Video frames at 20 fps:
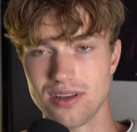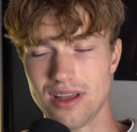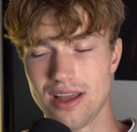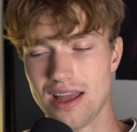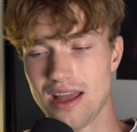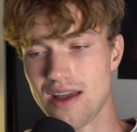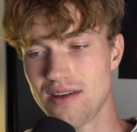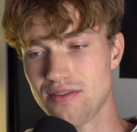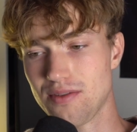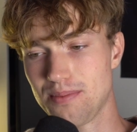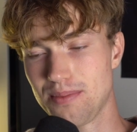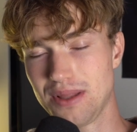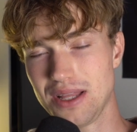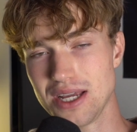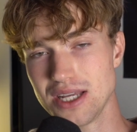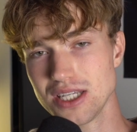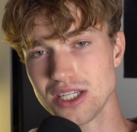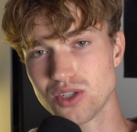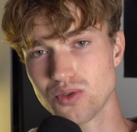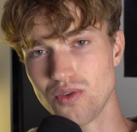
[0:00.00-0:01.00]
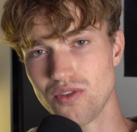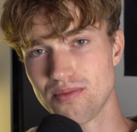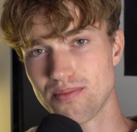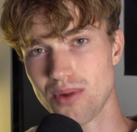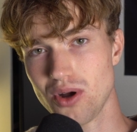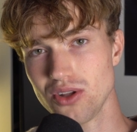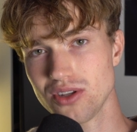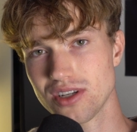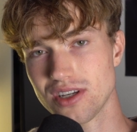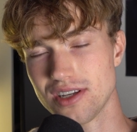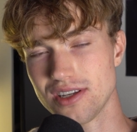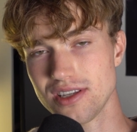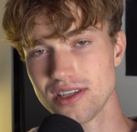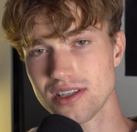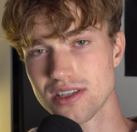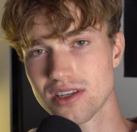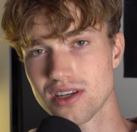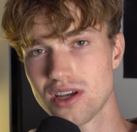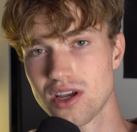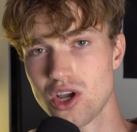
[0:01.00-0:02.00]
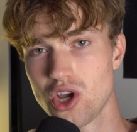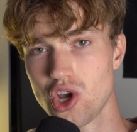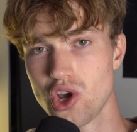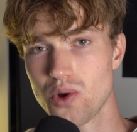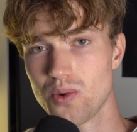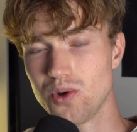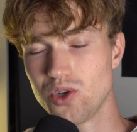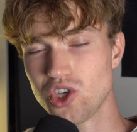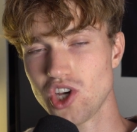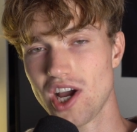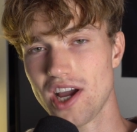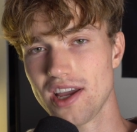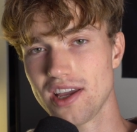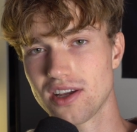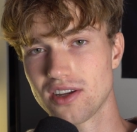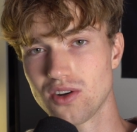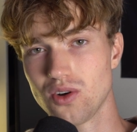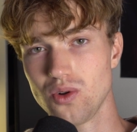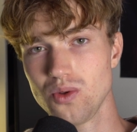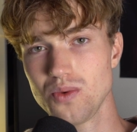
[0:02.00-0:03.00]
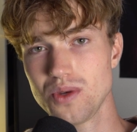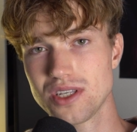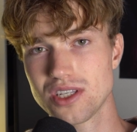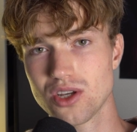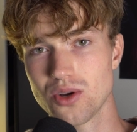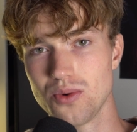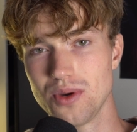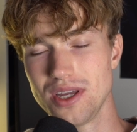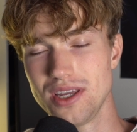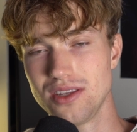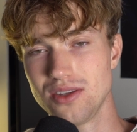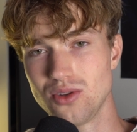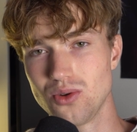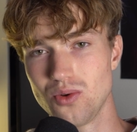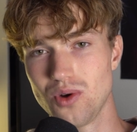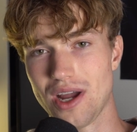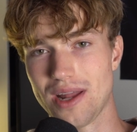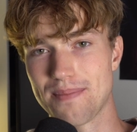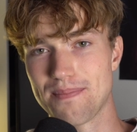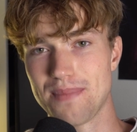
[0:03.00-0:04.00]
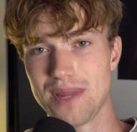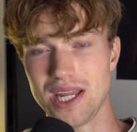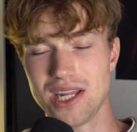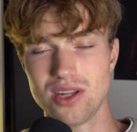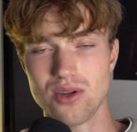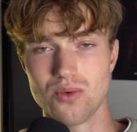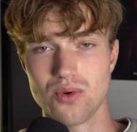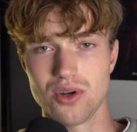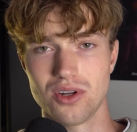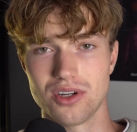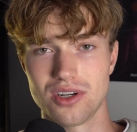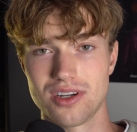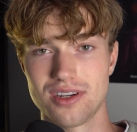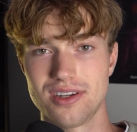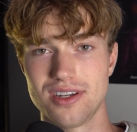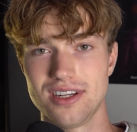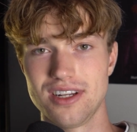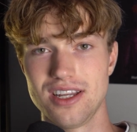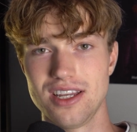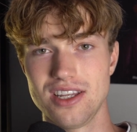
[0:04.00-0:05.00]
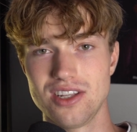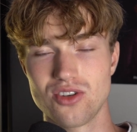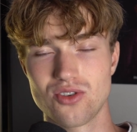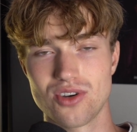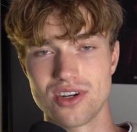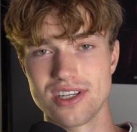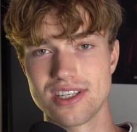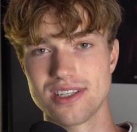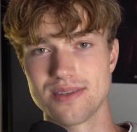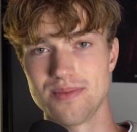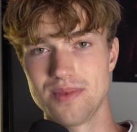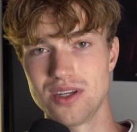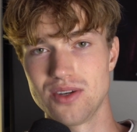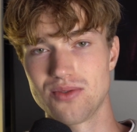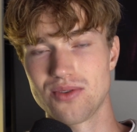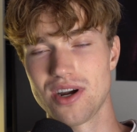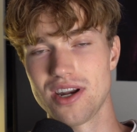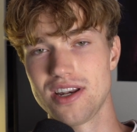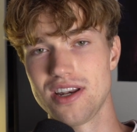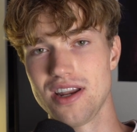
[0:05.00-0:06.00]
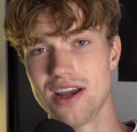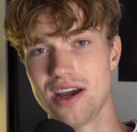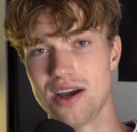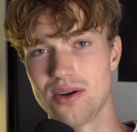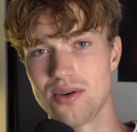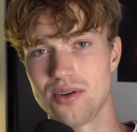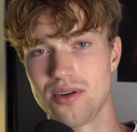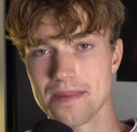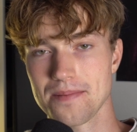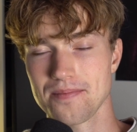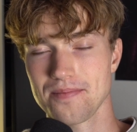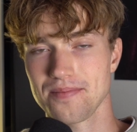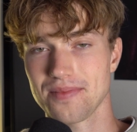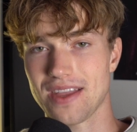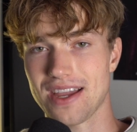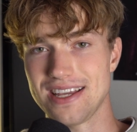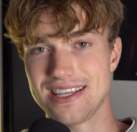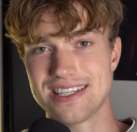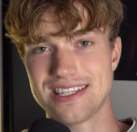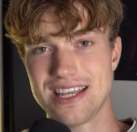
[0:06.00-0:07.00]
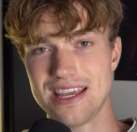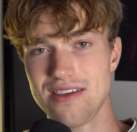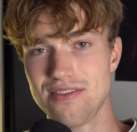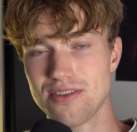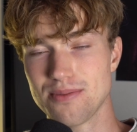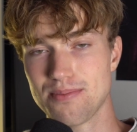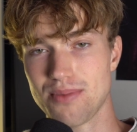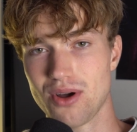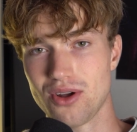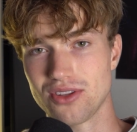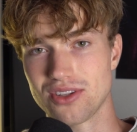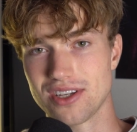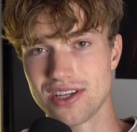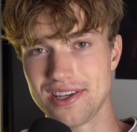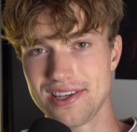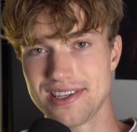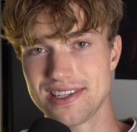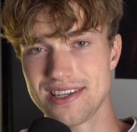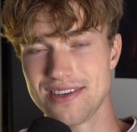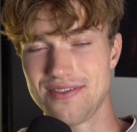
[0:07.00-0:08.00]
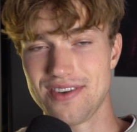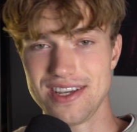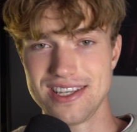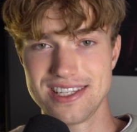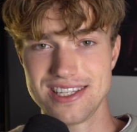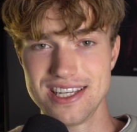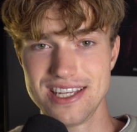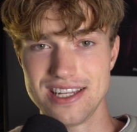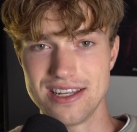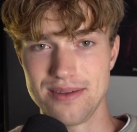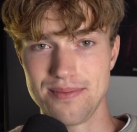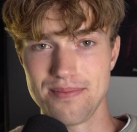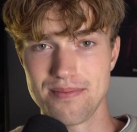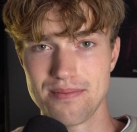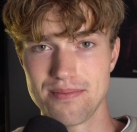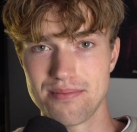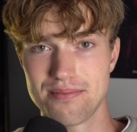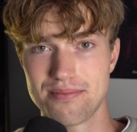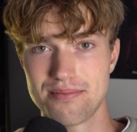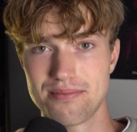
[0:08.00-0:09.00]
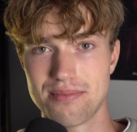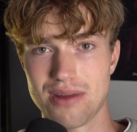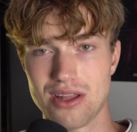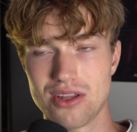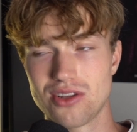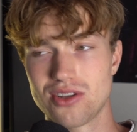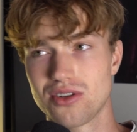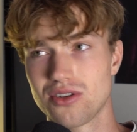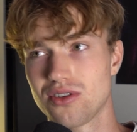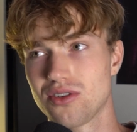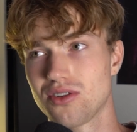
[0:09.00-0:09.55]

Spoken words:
I have a playlist with podcasts which I can always go into and pick the one that interests me right now. I save the podcast if I see them, but